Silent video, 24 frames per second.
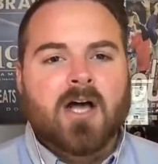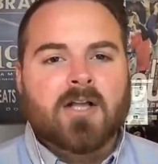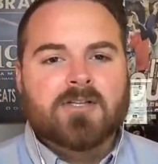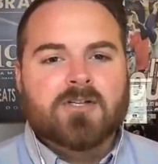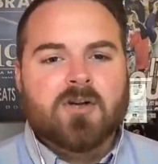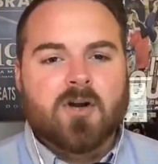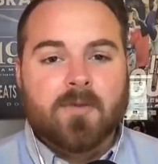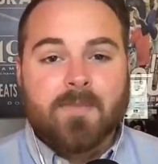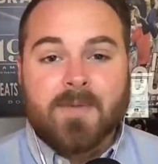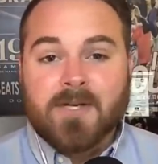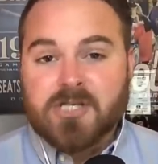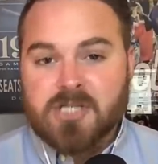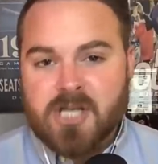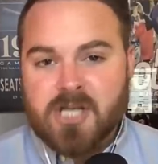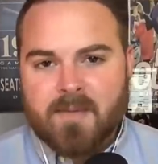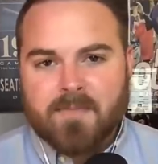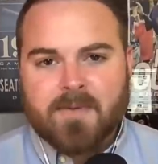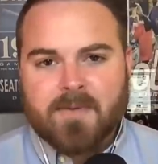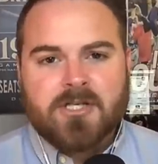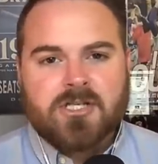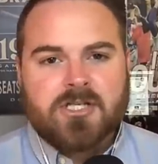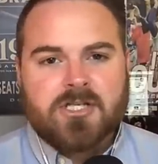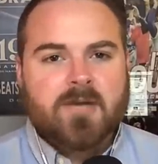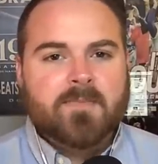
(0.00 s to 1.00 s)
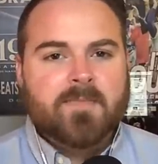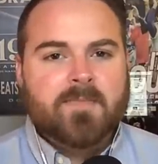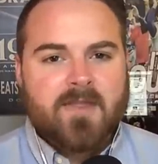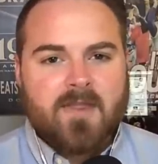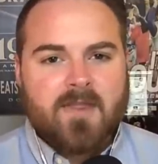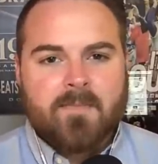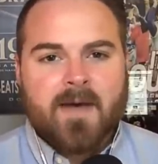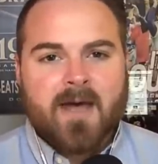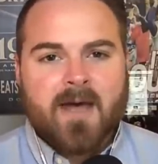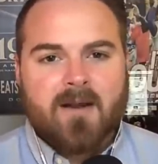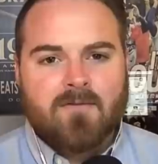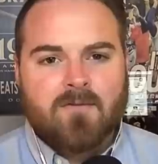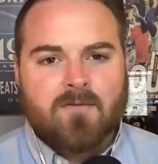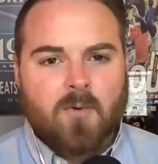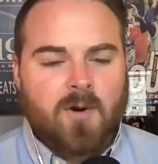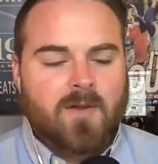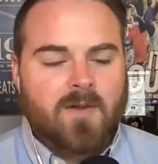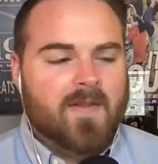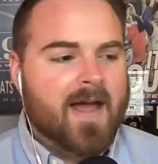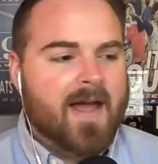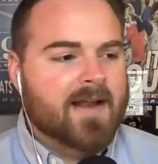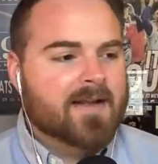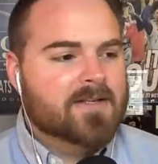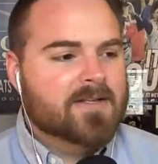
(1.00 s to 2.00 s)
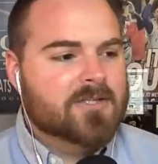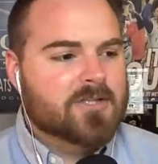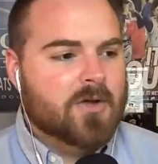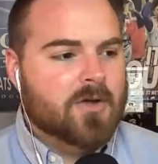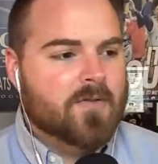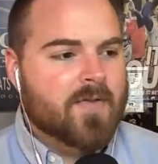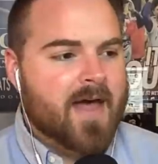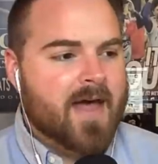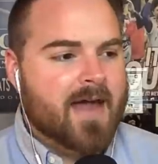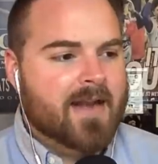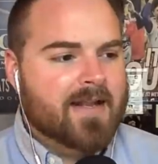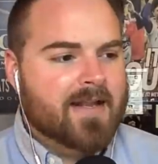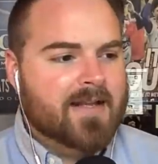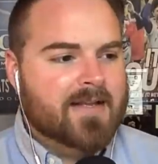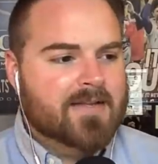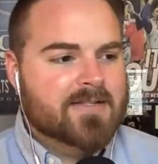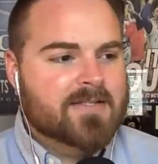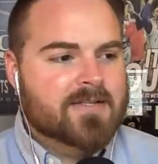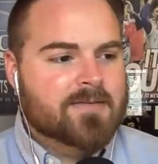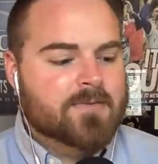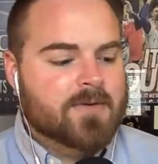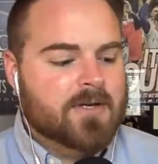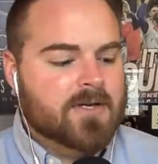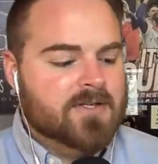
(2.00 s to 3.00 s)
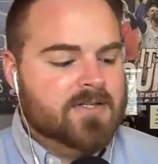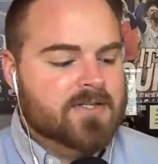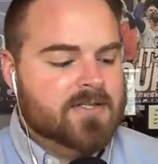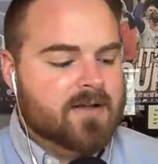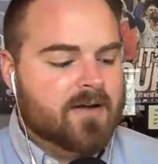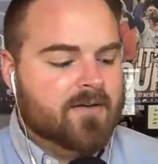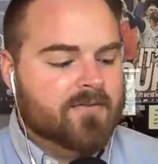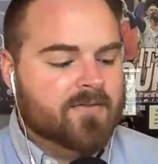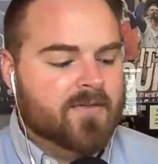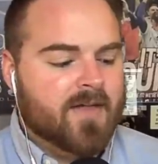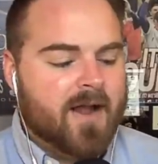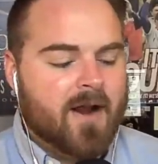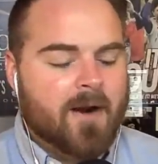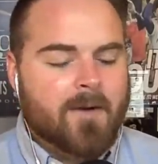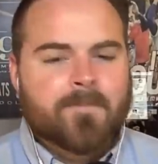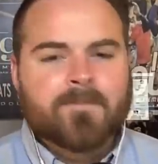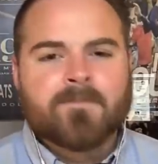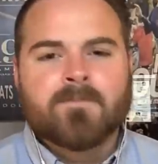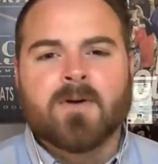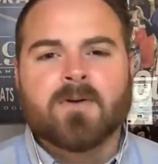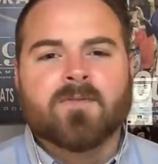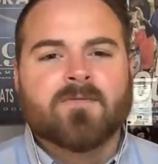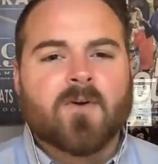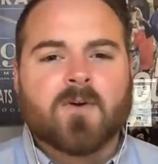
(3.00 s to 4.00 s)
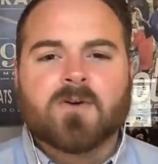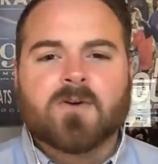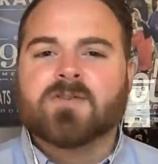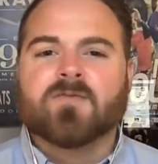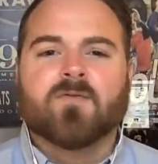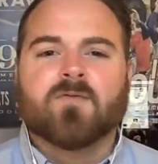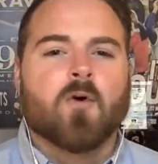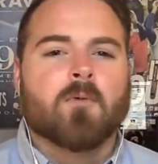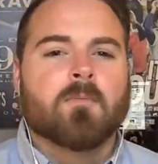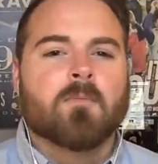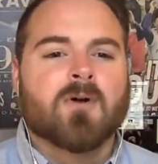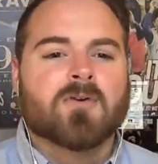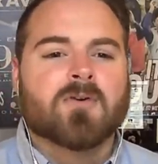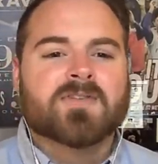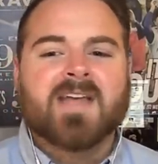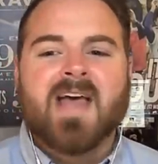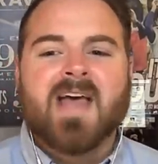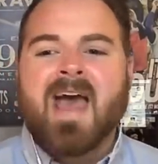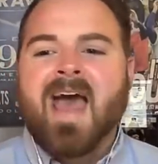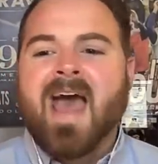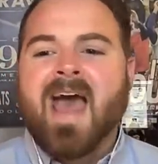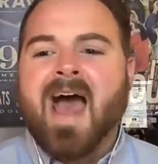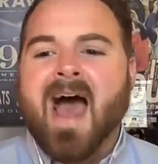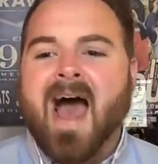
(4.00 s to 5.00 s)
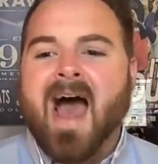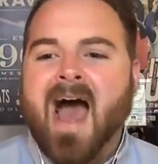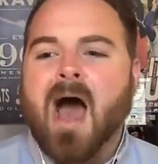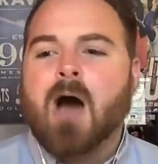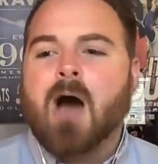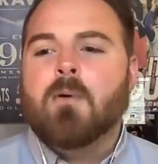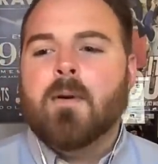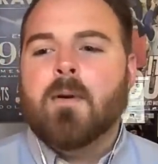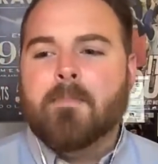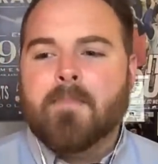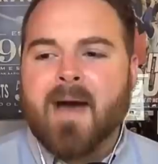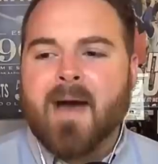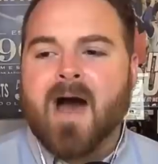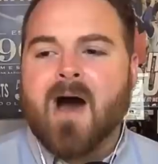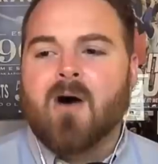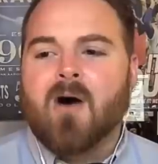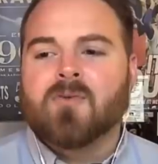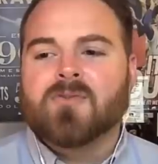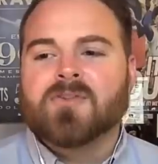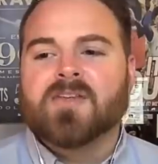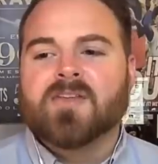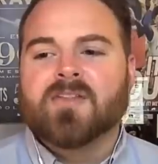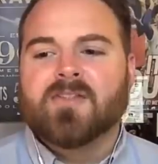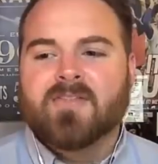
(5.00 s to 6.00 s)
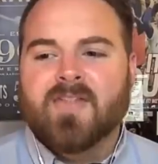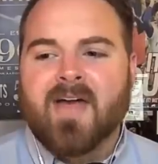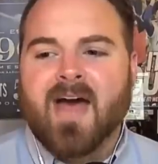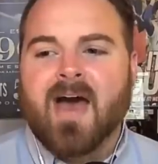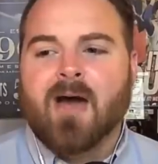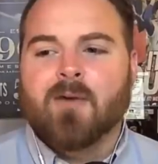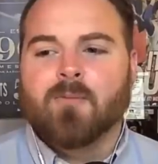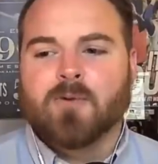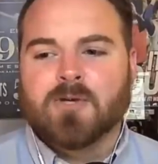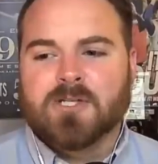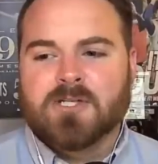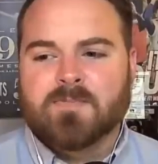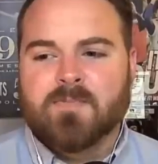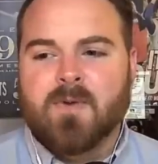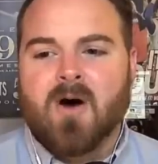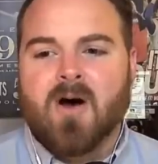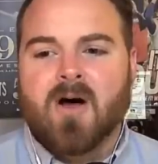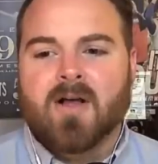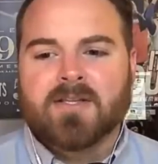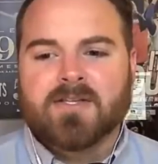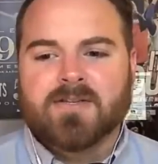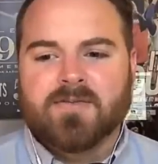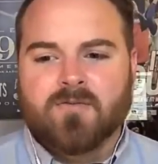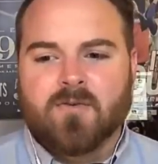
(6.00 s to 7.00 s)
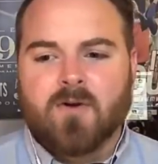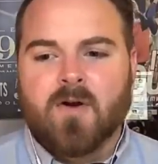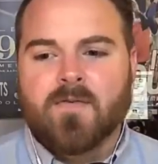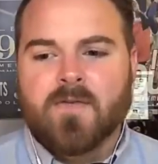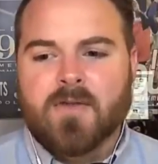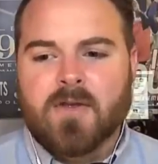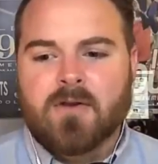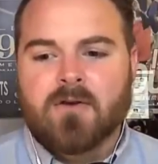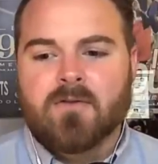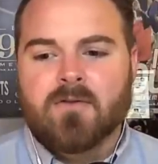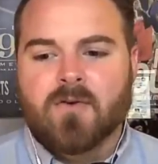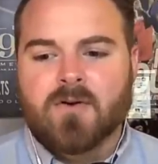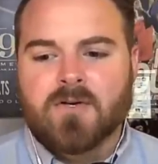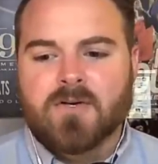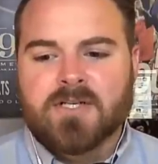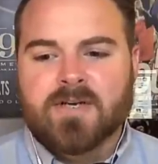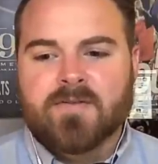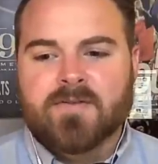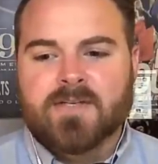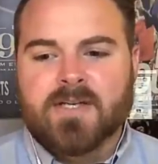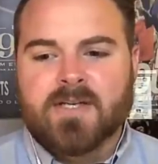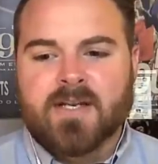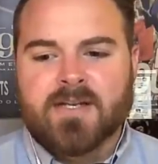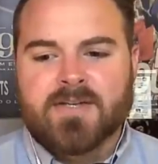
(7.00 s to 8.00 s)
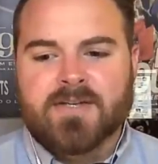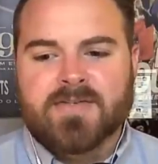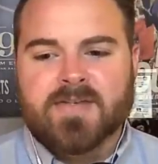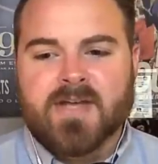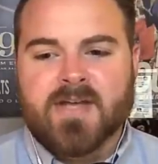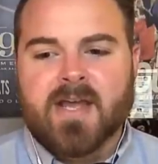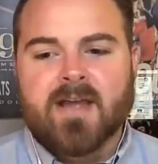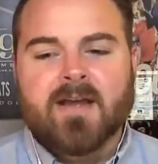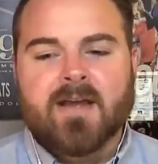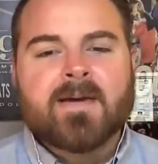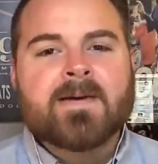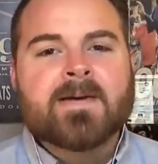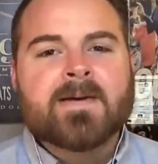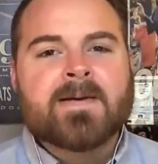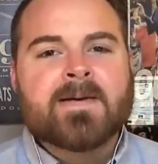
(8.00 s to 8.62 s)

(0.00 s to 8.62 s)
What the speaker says: tournament championship in the Battle for Atlantis. So that is some good stuff there. But first and foremost, how about that response from the University of Tennessee?